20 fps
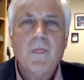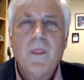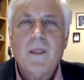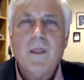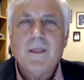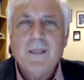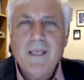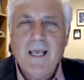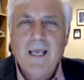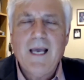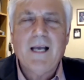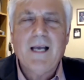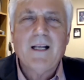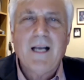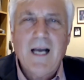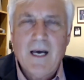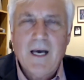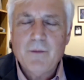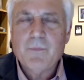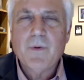yeah,
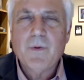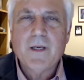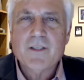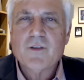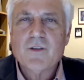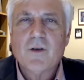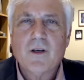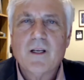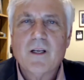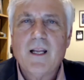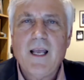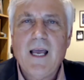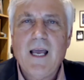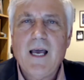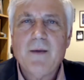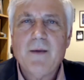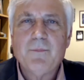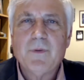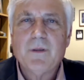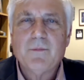outbreaks are going to
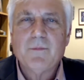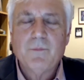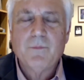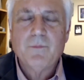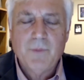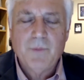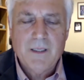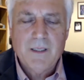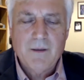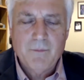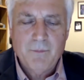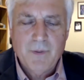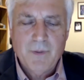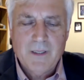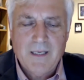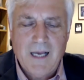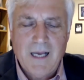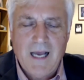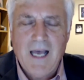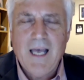happen, but
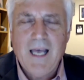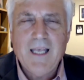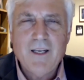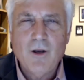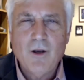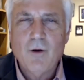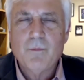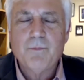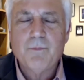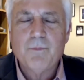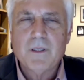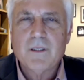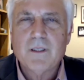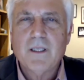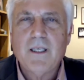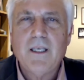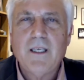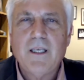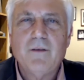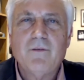I don't
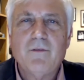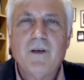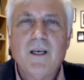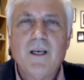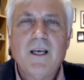believe